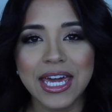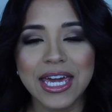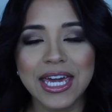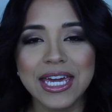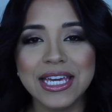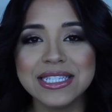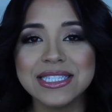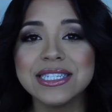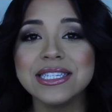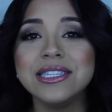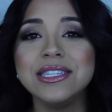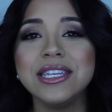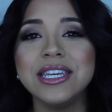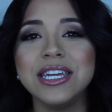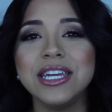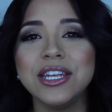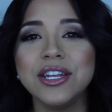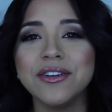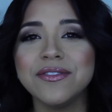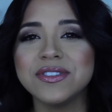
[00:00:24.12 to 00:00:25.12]
is in
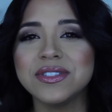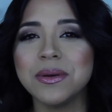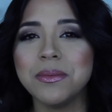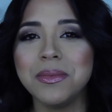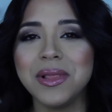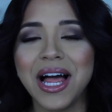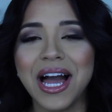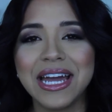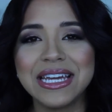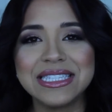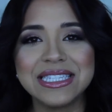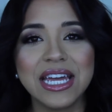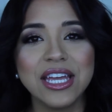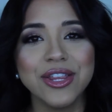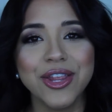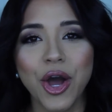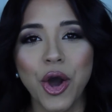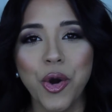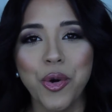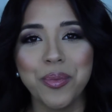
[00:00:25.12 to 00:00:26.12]
need of some light
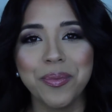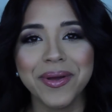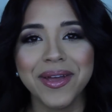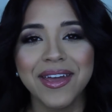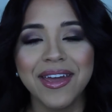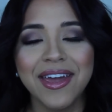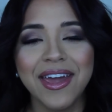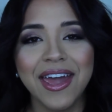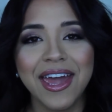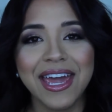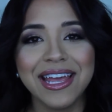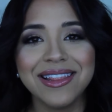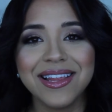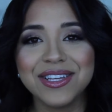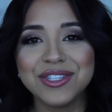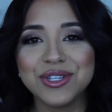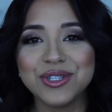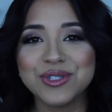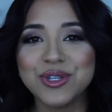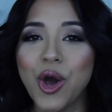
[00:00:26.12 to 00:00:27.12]
and hope, and
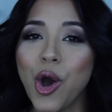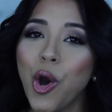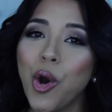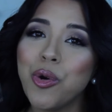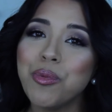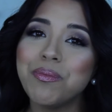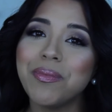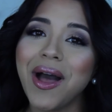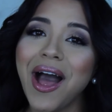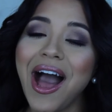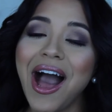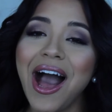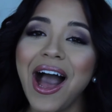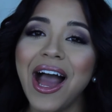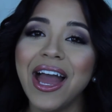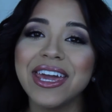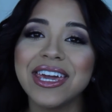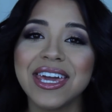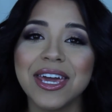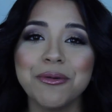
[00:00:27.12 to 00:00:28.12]
I just hope
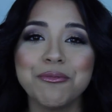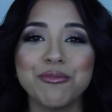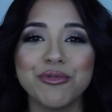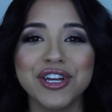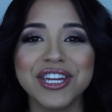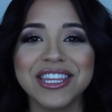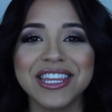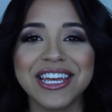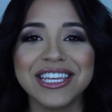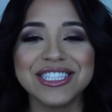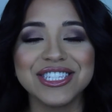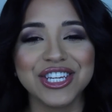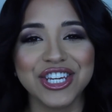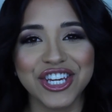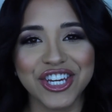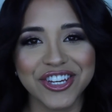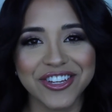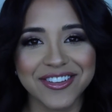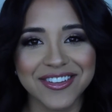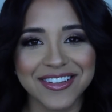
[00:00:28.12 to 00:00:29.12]
I can bring that to
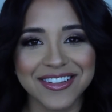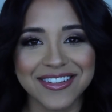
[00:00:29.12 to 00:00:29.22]
you.